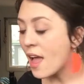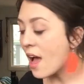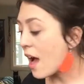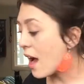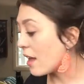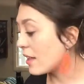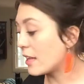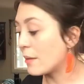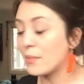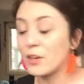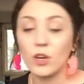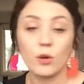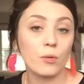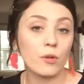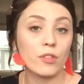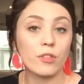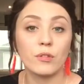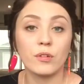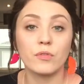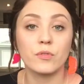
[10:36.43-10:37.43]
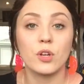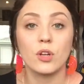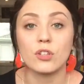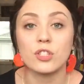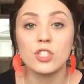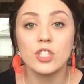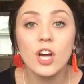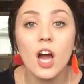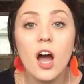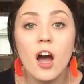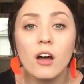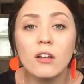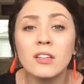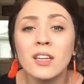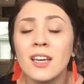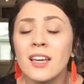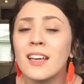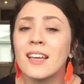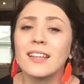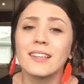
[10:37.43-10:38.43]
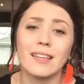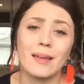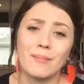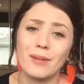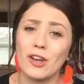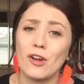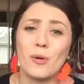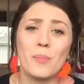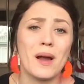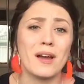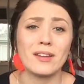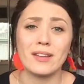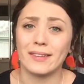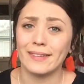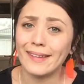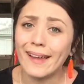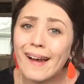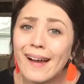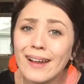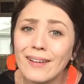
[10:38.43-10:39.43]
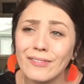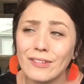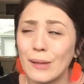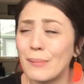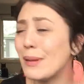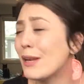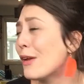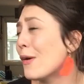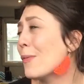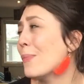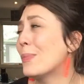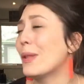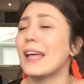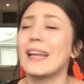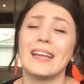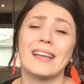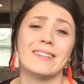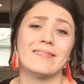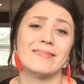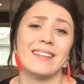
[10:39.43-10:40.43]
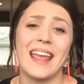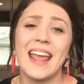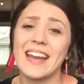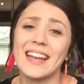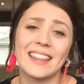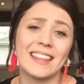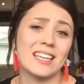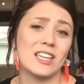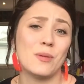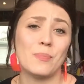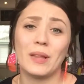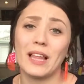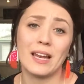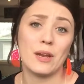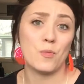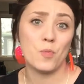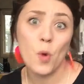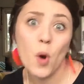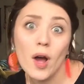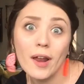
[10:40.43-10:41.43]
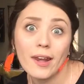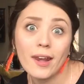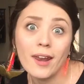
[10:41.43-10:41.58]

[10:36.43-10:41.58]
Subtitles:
Let me know what you thought of Cursed Child. Let me know about your life. Let me know bloody anything you bloody want.